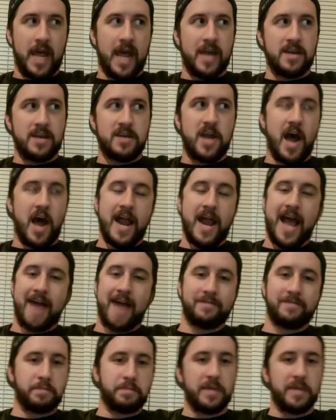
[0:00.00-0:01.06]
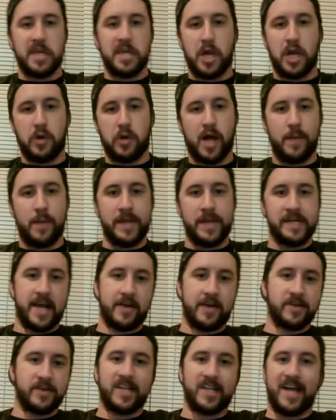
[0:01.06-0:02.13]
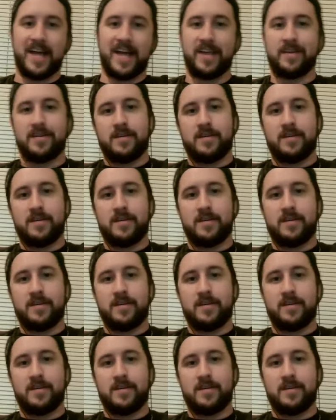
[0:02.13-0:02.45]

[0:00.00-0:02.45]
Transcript: and not have it be, coming down to